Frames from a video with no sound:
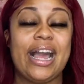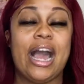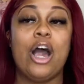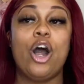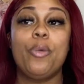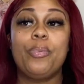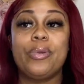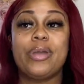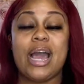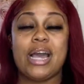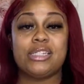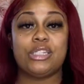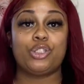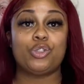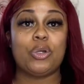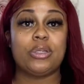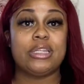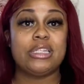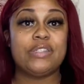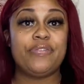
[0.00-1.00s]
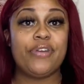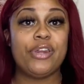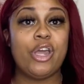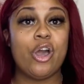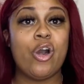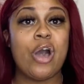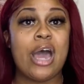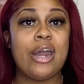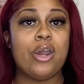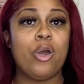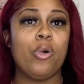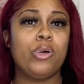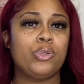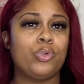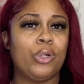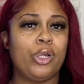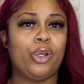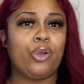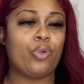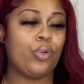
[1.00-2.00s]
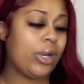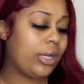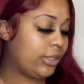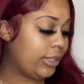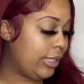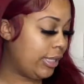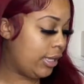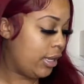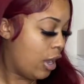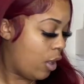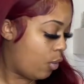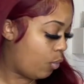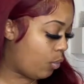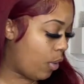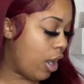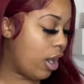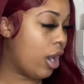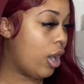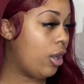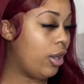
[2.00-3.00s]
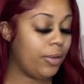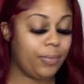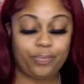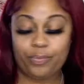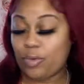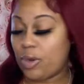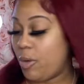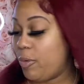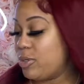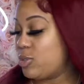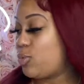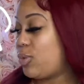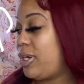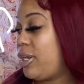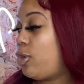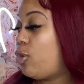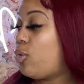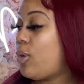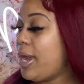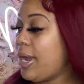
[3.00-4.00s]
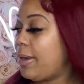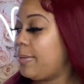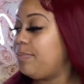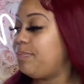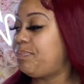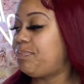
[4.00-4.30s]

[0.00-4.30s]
I hope you guys enjoyed this video. I know it was really quickly, it was really quick.